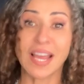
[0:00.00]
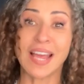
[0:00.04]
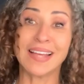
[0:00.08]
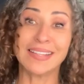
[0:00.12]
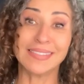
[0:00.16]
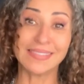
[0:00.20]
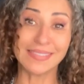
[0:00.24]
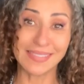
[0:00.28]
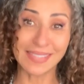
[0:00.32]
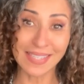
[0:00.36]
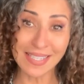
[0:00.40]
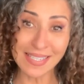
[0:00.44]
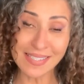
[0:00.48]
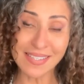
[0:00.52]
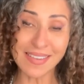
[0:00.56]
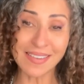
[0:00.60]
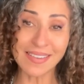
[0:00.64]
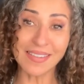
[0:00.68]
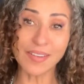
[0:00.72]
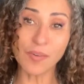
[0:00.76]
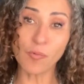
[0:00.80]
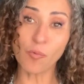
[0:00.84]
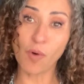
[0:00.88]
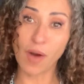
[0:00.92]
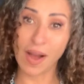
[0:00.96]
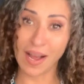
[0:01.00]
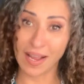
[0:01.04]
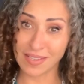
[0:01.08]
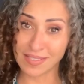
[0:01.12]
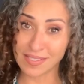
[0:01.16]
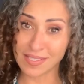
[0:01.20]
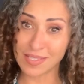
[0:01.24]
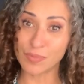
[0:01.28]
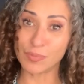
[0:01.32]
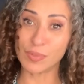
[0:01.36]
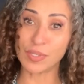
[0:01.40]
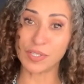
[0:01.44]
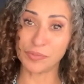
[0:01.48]
And these are the
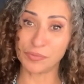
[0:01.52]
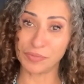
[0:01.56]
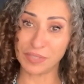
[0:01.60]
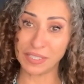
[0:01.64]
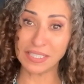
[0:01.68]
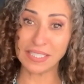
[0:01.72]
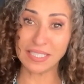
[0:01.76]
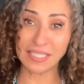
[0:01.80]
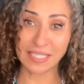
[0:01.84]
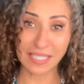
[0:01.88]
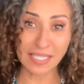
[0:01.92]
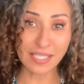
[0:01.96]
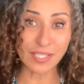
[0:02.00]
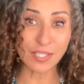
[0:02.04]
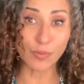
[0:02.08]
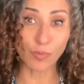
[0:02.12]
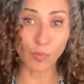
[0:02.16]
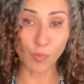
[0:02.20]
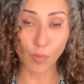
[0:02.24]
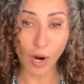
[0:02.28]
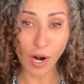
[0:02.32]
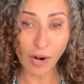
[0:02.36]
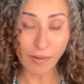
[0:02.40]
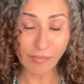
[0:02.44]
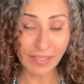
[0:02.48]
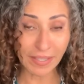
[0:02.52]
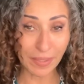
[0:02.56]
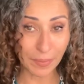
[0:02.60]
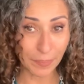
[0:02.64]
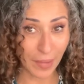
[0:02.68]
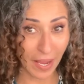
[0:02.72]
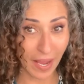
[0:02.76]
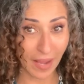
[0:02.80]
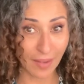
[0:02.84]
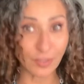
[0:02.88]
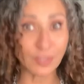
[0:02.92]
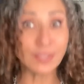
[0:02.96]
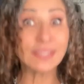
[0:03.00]
ones we really need to worry
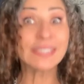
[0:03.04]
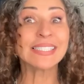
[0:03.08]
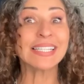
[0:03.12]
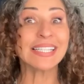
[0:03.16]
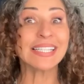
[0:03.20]
about